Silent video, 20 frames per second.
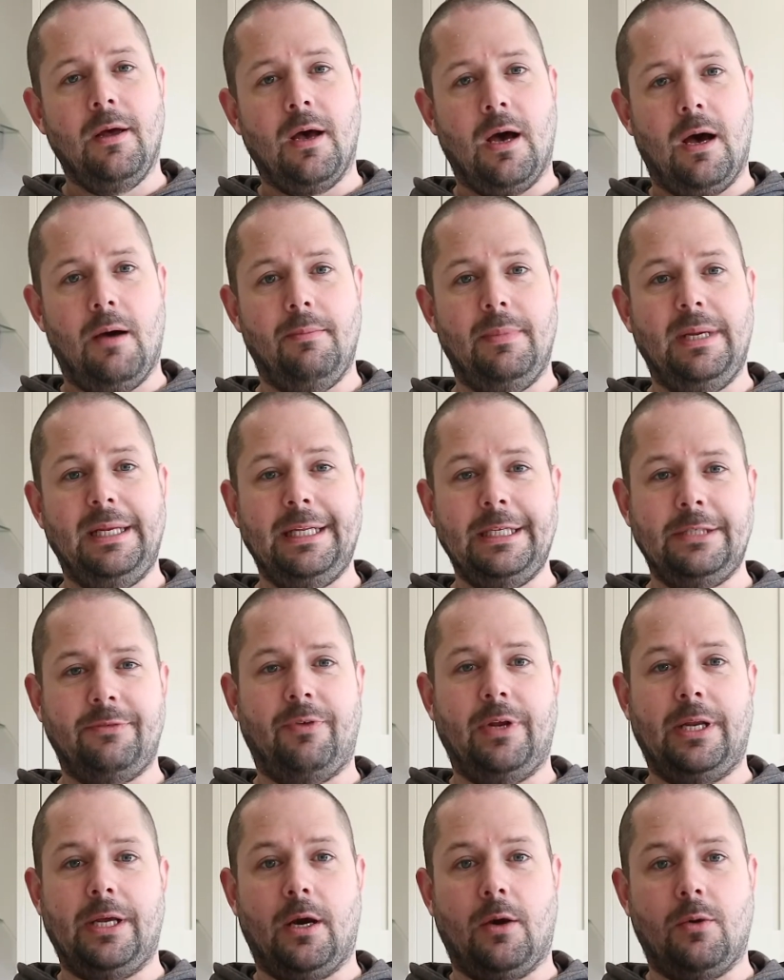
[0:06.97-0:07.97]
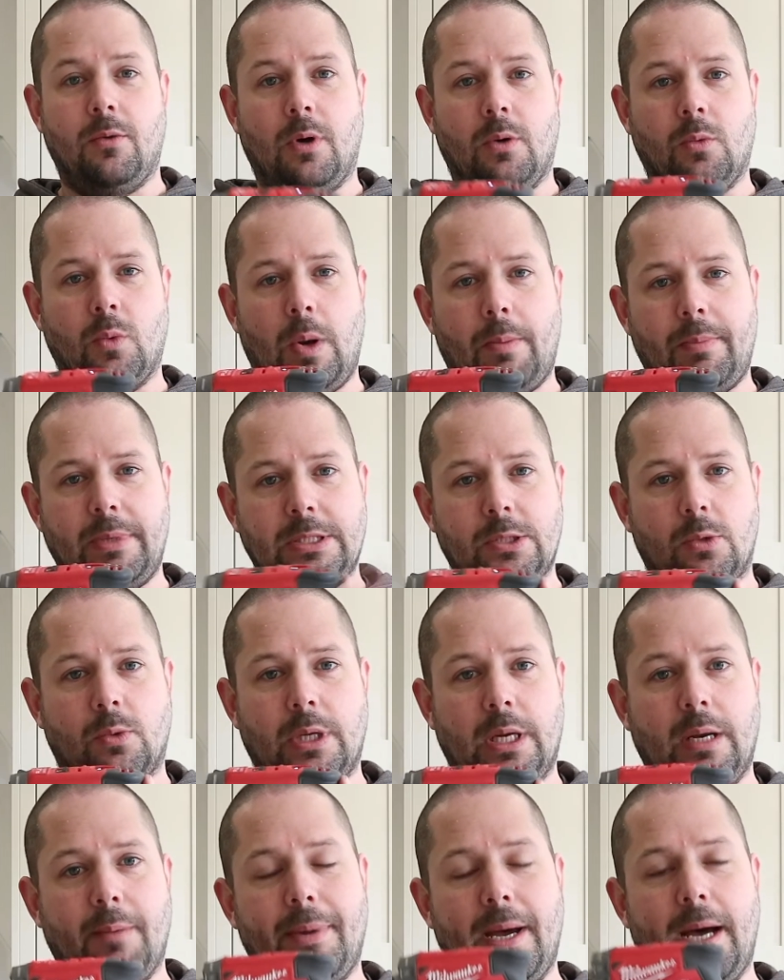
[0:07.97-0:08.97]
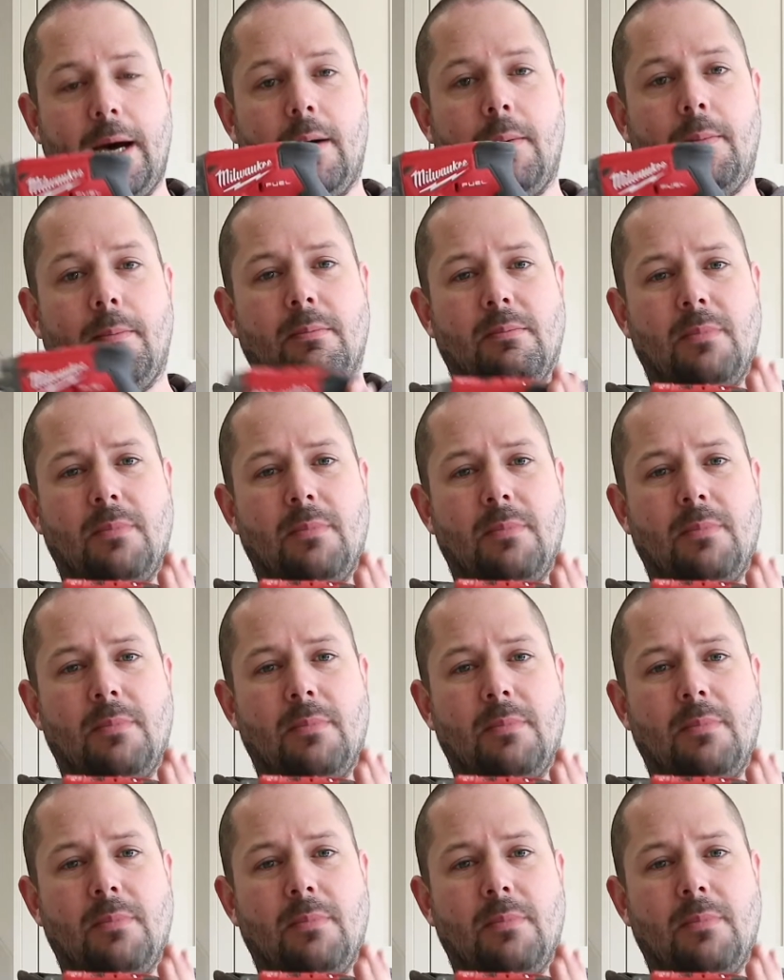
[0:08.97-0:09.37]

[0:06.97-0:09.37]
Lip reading: In this video I want to be talking about